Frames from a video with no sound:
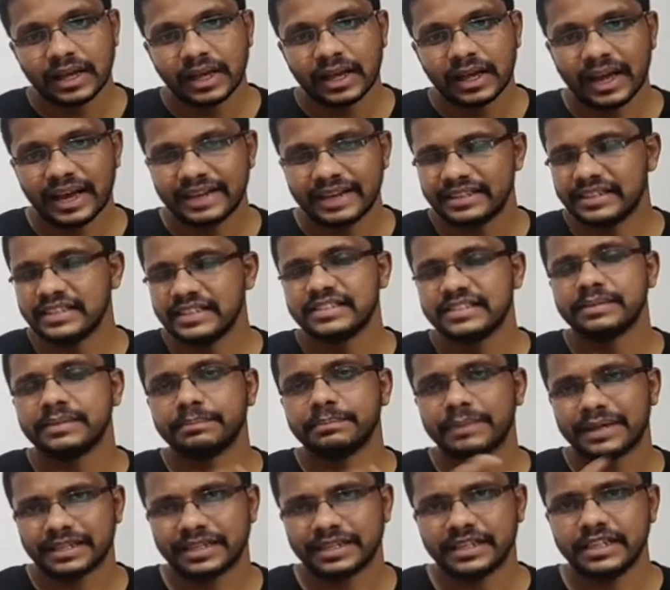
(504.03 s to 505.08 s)
And it is
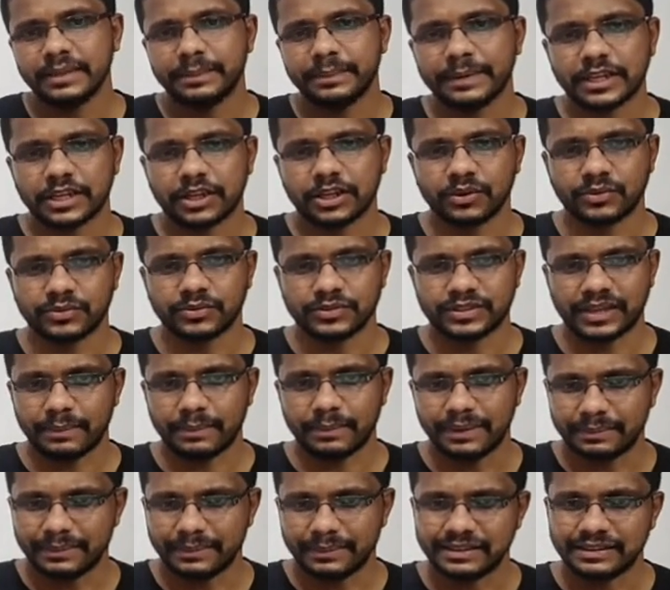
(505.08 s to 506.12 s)
independent of
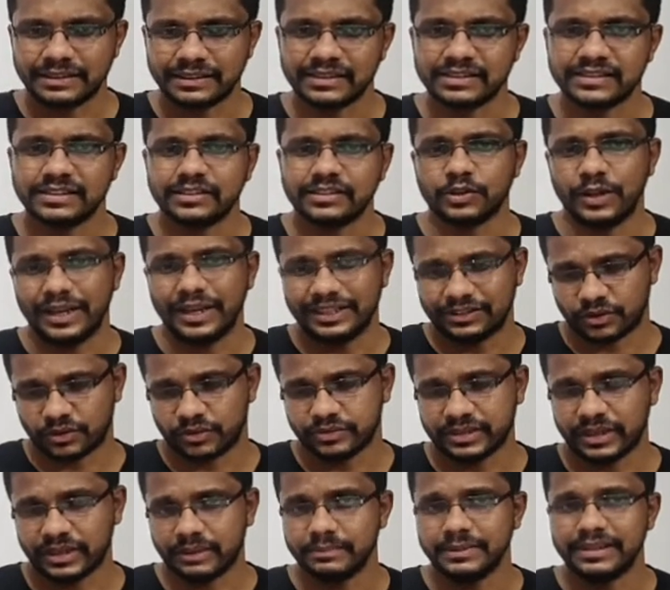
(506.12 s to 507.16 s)
sampling methods, the nature of
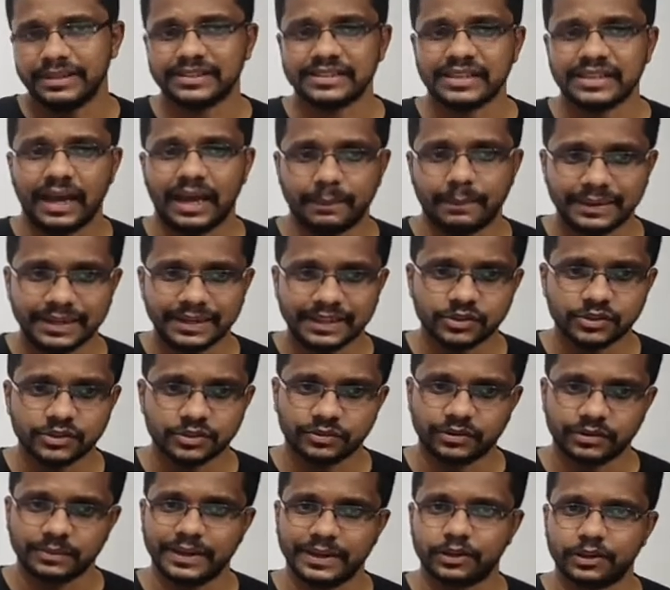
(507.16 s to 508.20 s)
samples, abundance
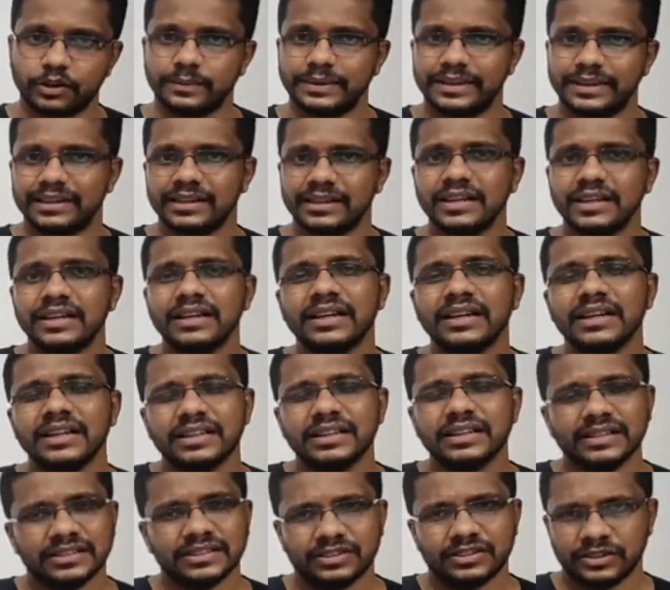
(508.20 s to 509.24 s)
of the microbial.
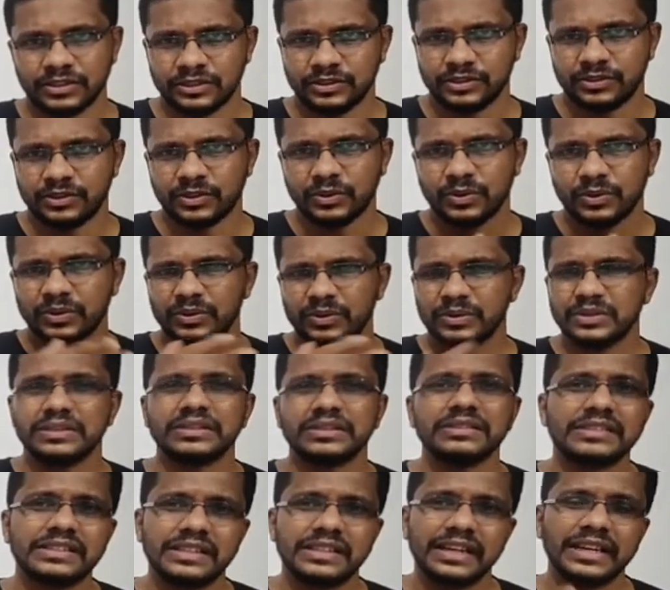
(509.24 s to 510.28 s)
So
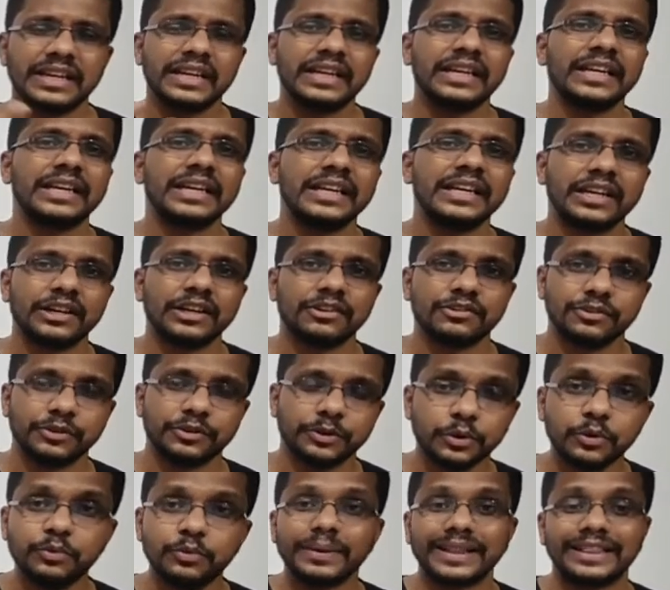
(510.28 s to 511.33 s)
it's a
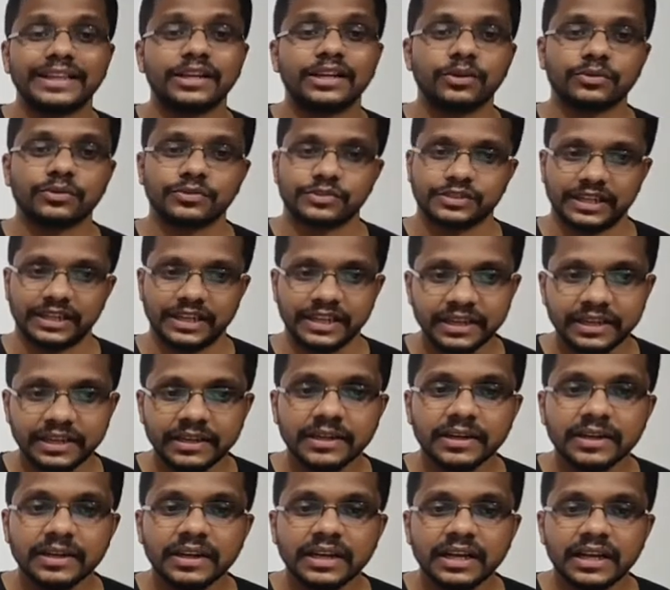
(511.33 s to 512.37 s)
new method of study.
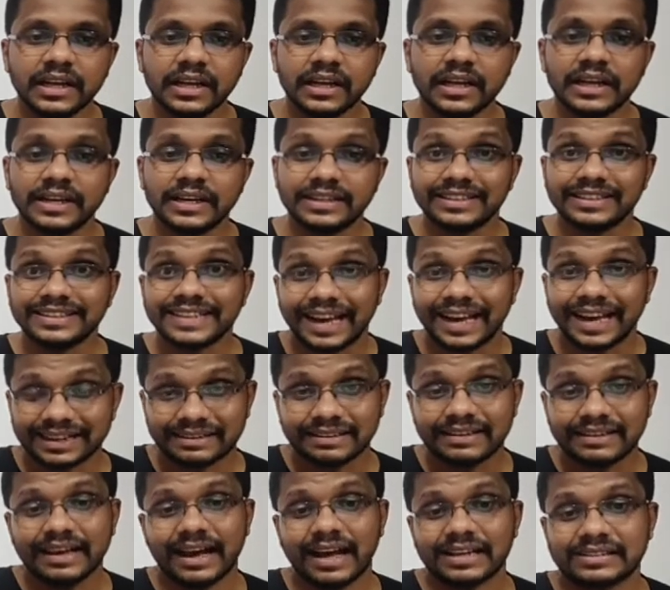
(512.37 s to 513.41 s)
It
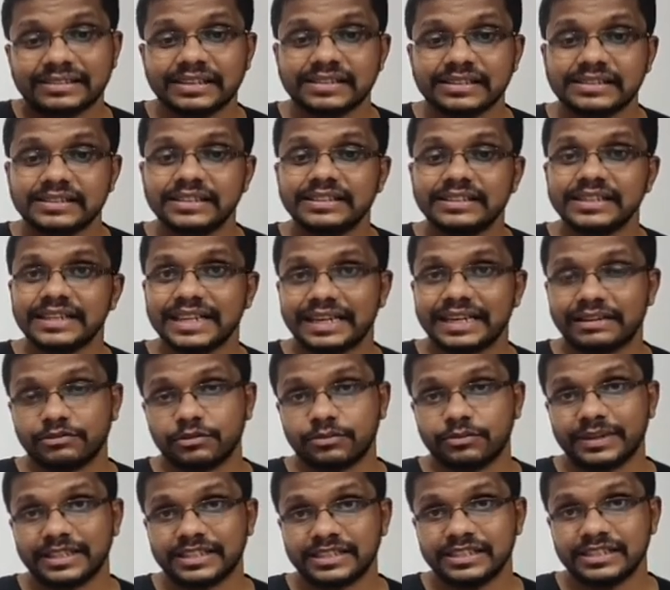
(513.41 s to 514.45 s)
directly assesses the genetic
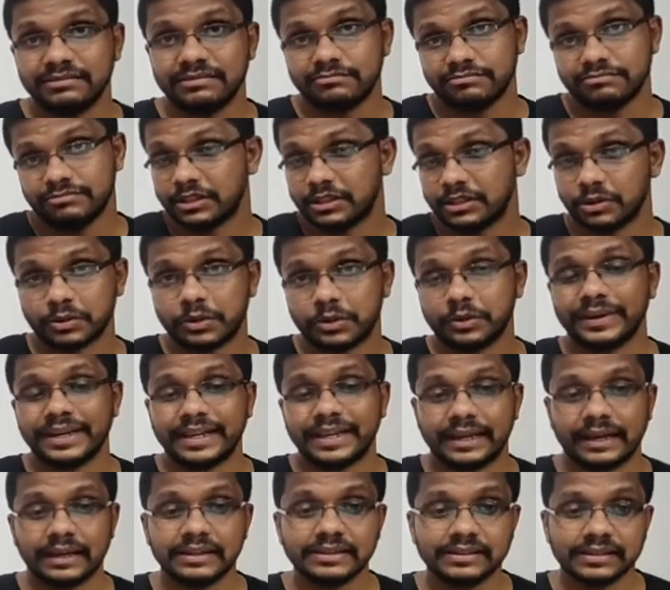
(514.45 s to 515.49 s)
information without doing
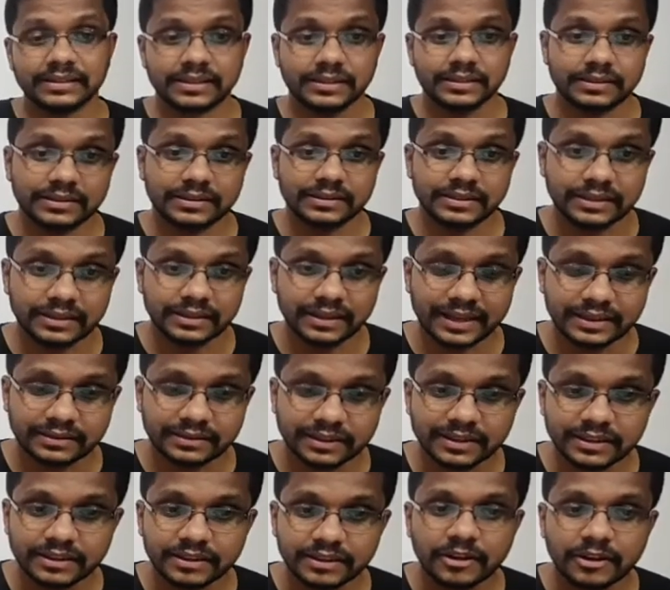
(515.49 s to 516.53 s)
any culture thing like
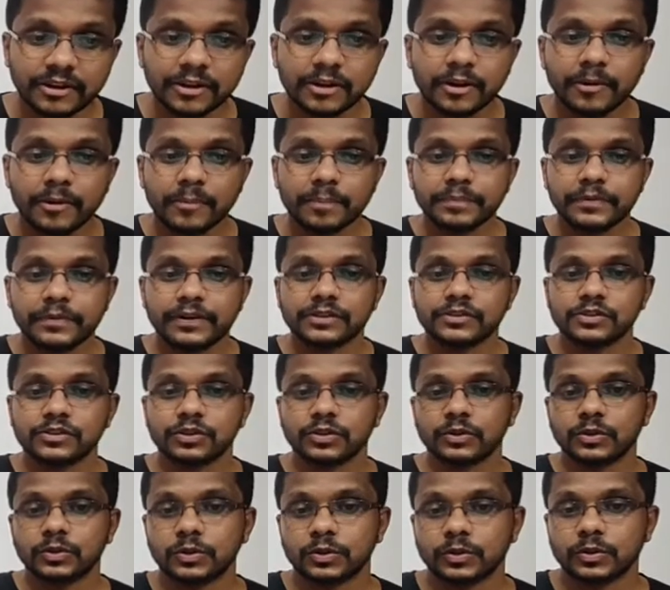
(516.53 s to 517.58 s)
thing.
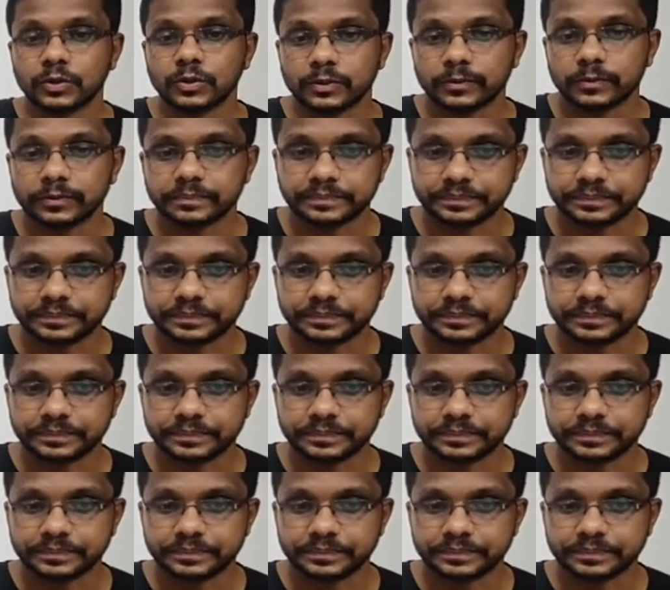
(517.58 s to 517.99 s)
So